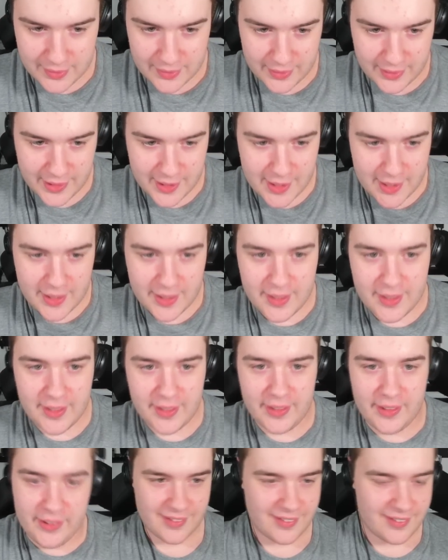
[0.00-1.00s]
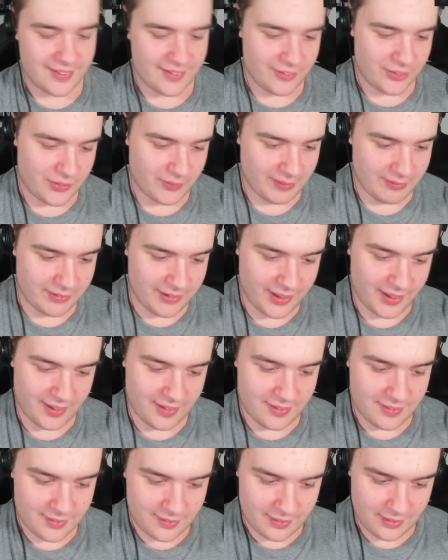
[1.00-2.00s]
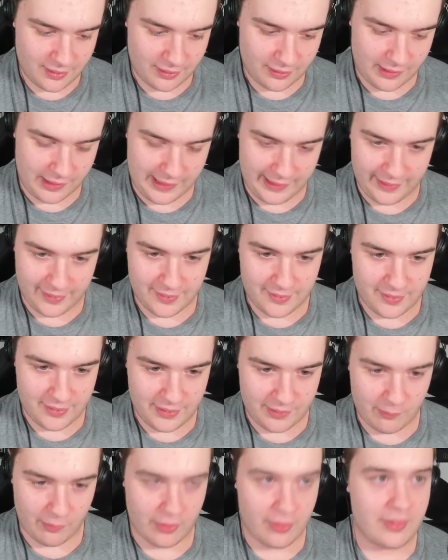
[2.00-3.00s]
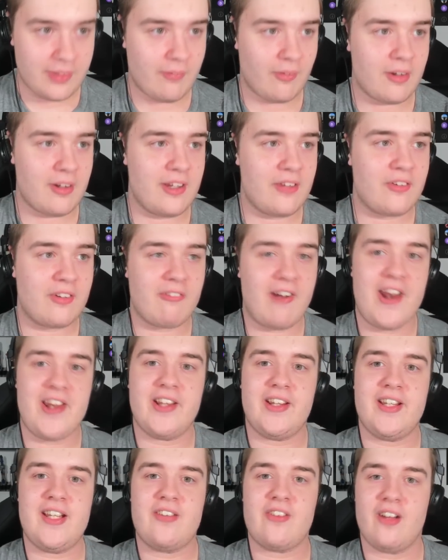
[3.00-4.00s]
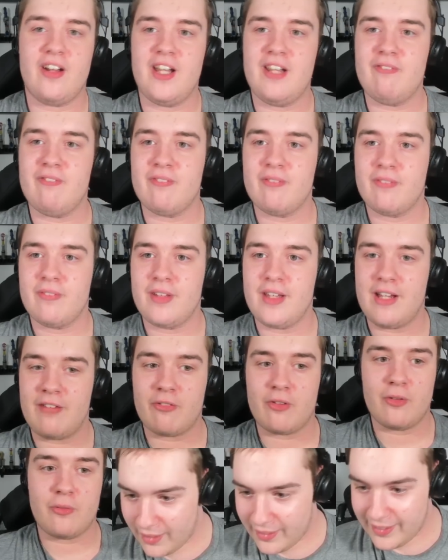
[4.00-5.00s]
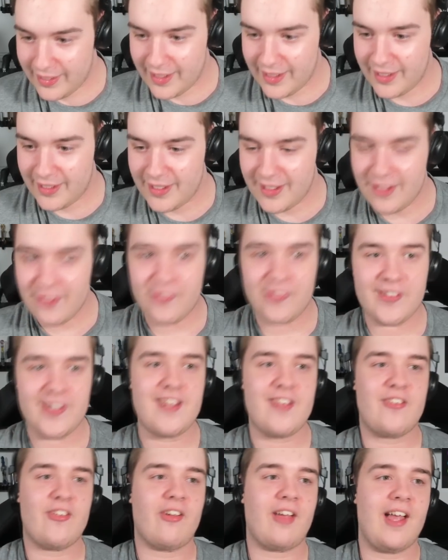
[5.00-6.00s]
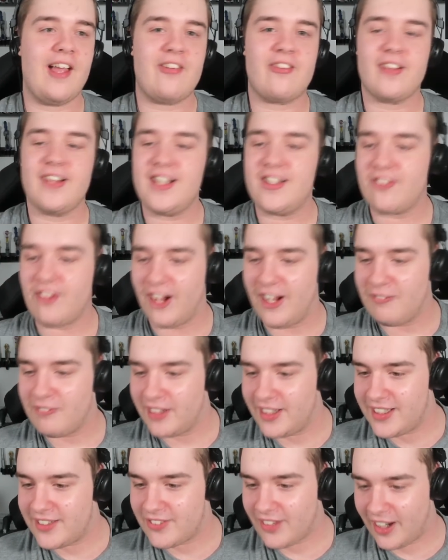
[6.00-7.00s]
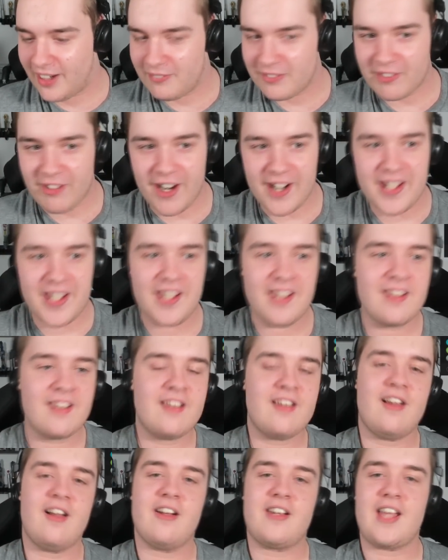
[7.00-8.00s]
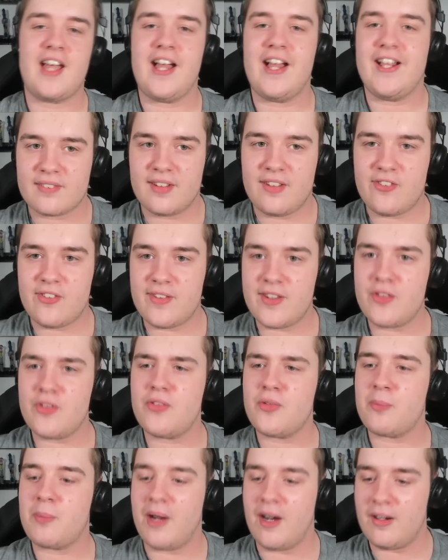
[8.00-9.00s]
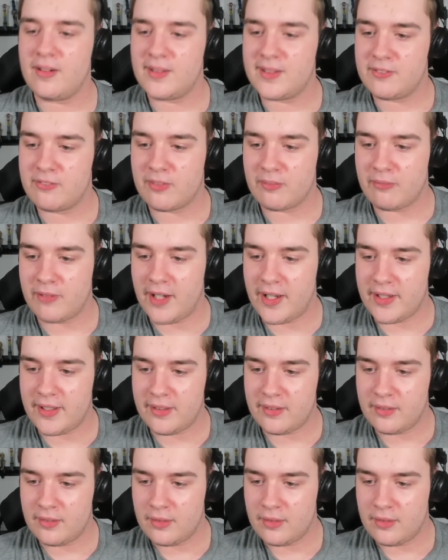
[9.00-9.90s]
Yay! Should we read it? Alright, you wanna... is it Reddit leak time? Everyone... it is, okay, it's leak time, you ready? Okay, so this is apparently from Reddit.